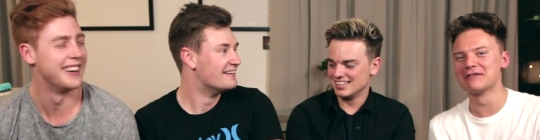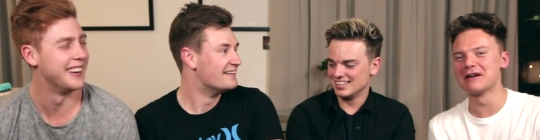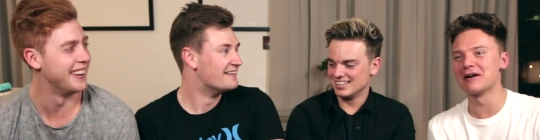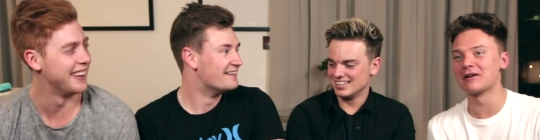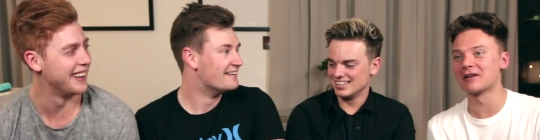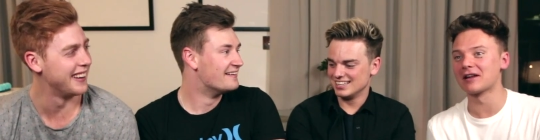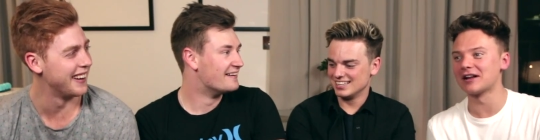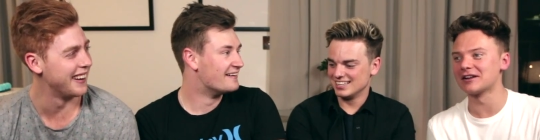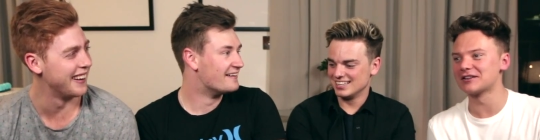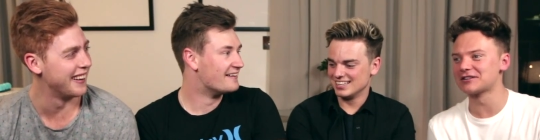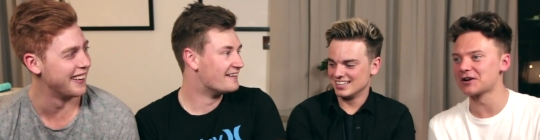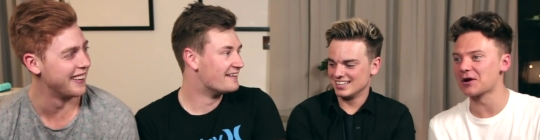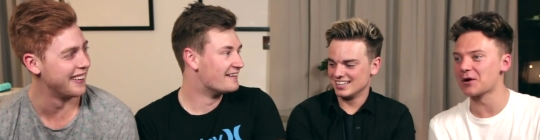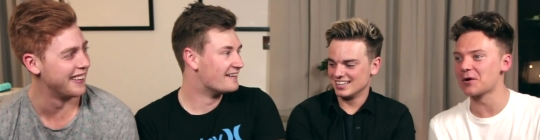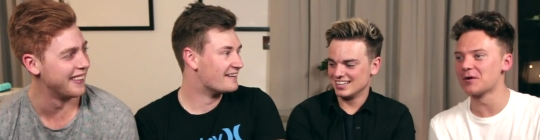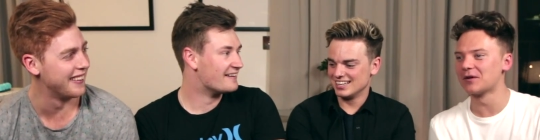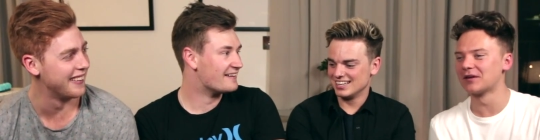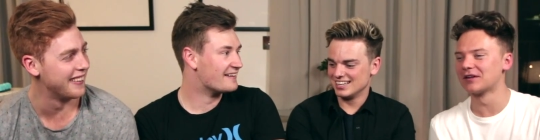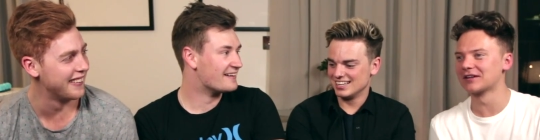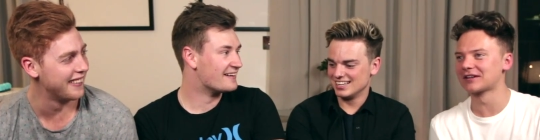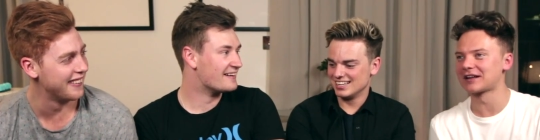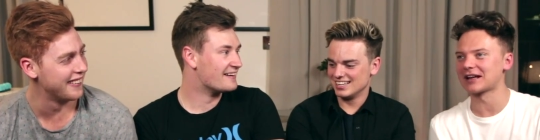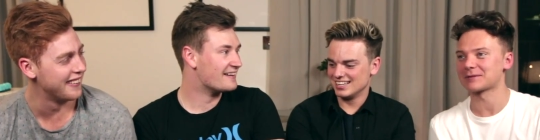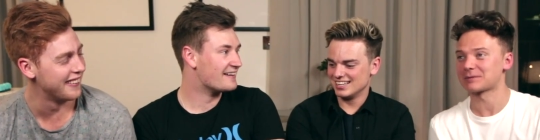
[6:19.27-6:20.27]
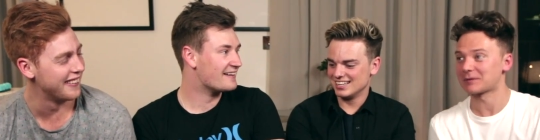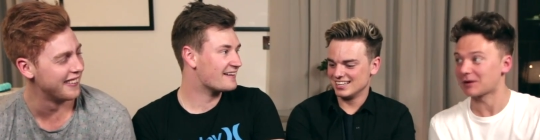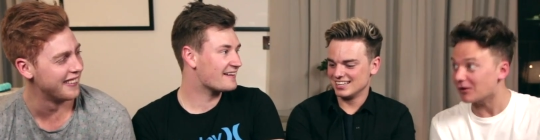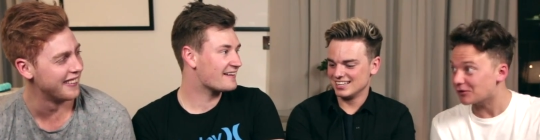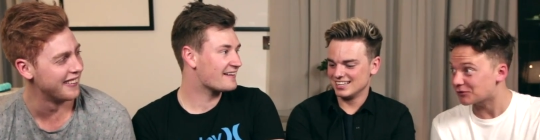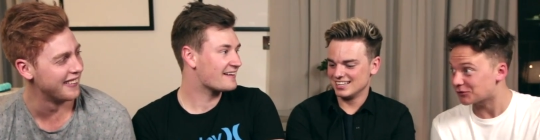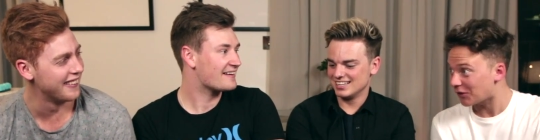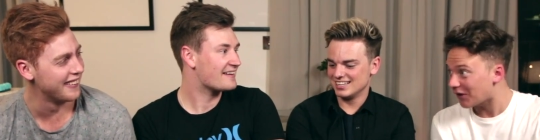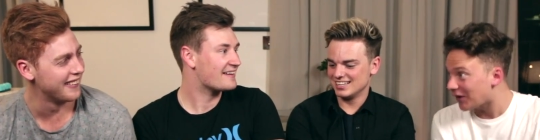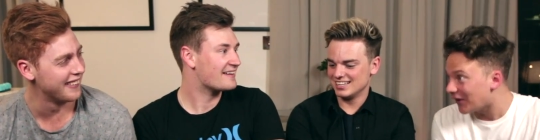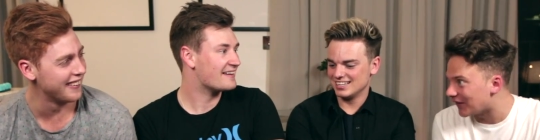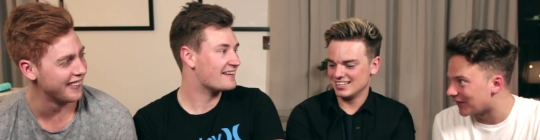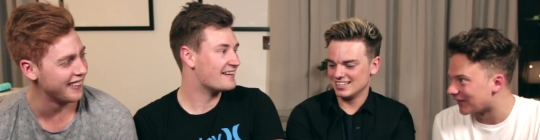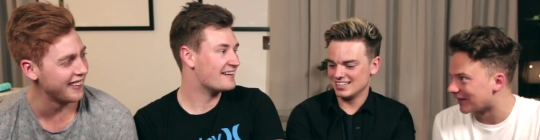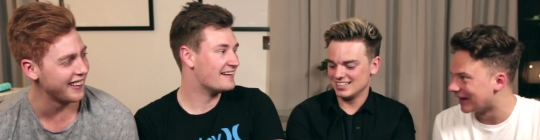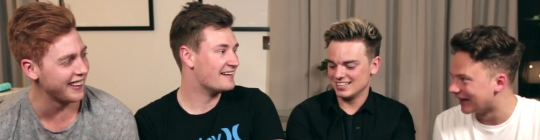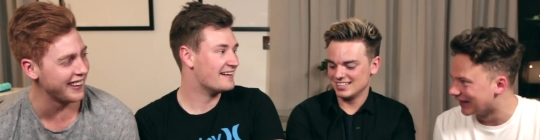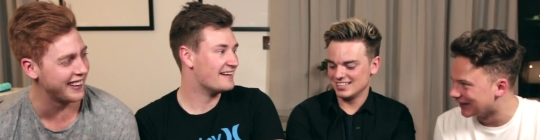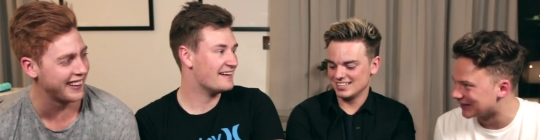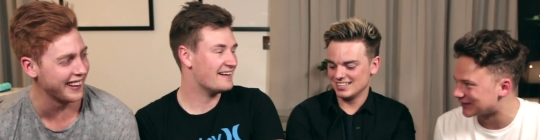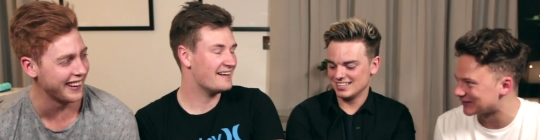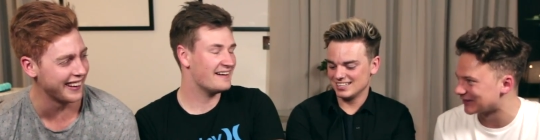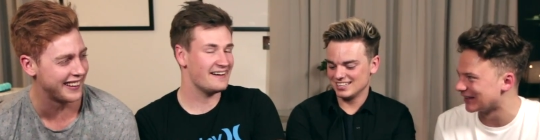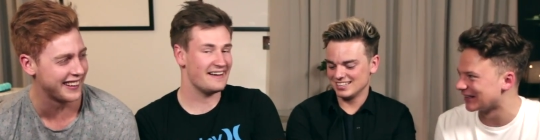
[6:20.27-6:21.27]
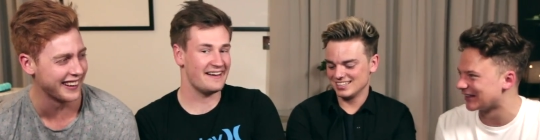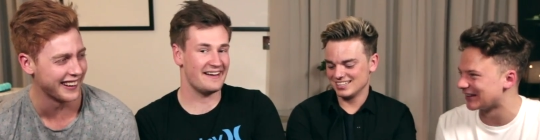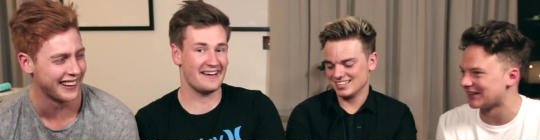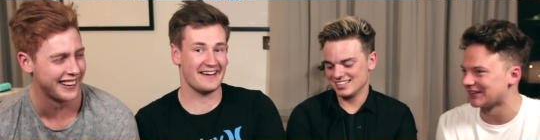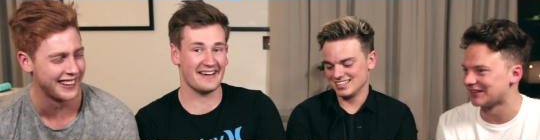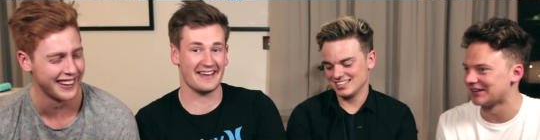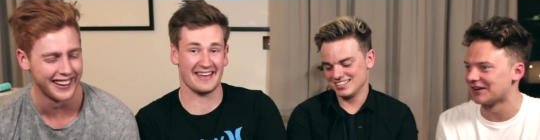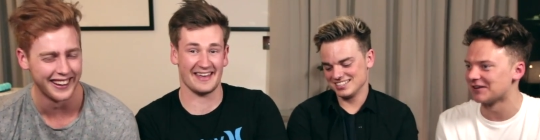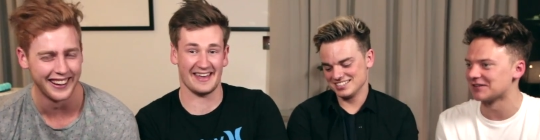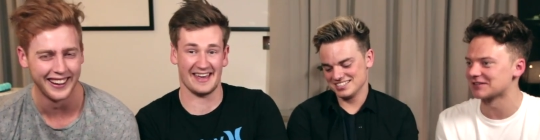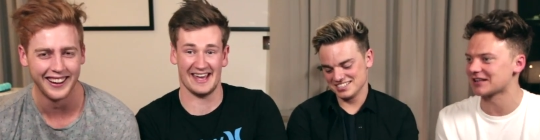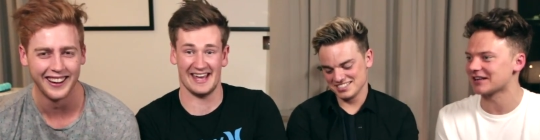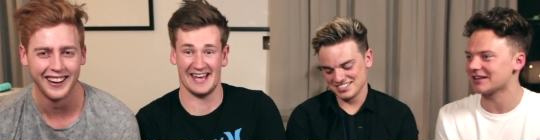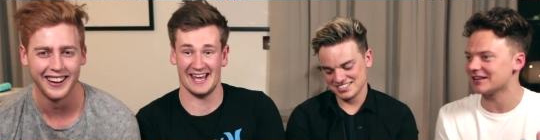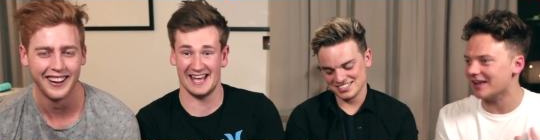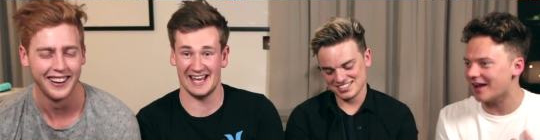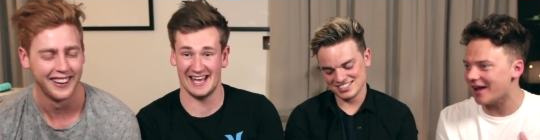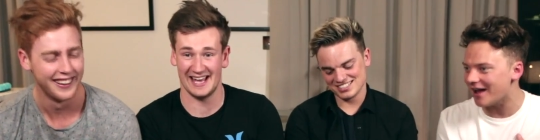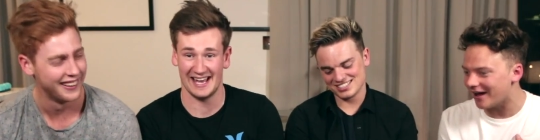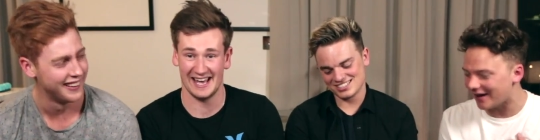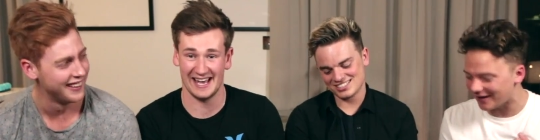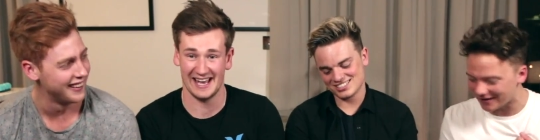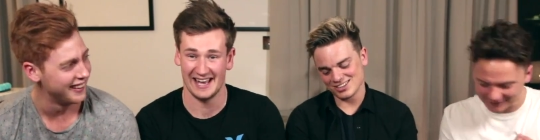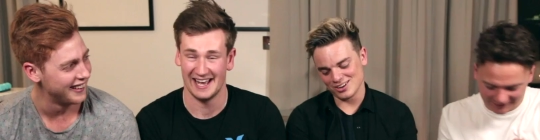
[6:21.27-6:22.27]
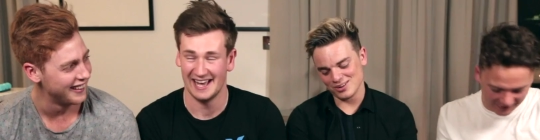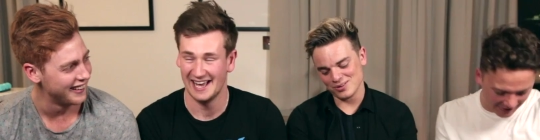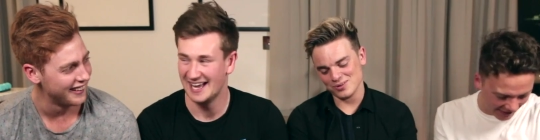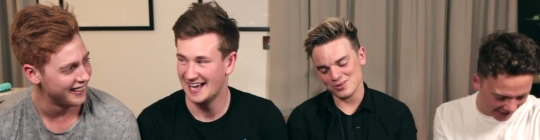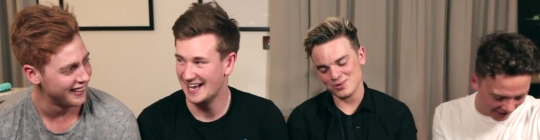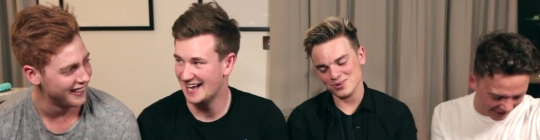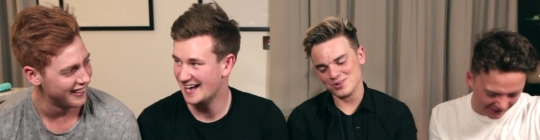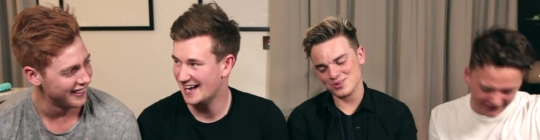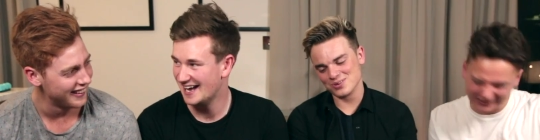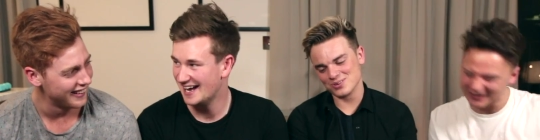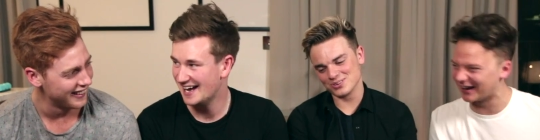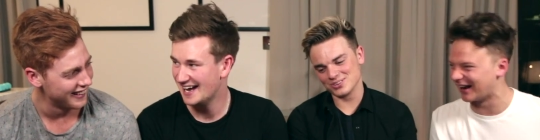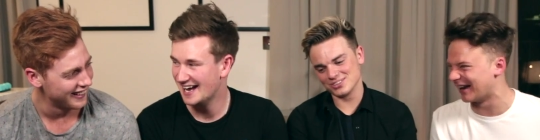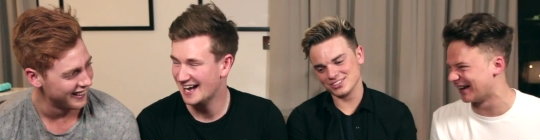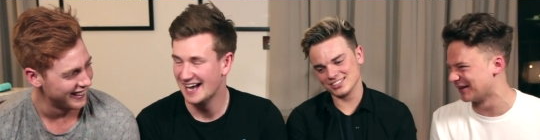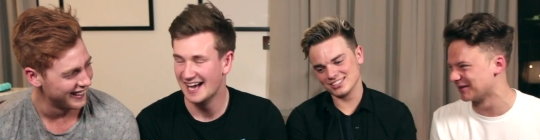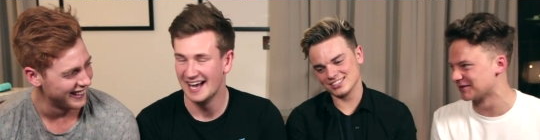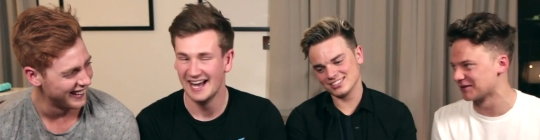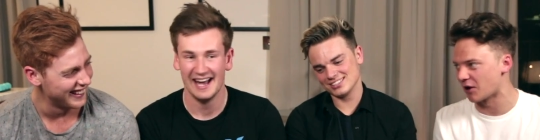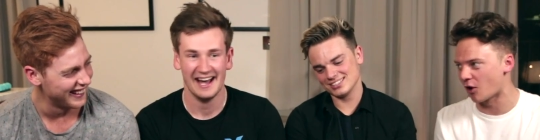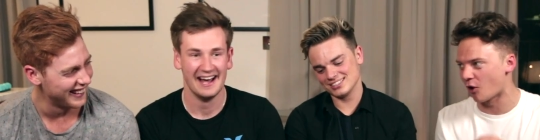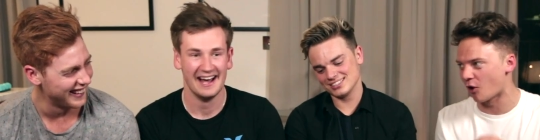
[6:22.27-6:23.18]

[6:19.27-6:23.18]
Speaker 1: real, like Joe and Casper, I'll try it on, like, it's really good. And I was like, yeah, so no, it was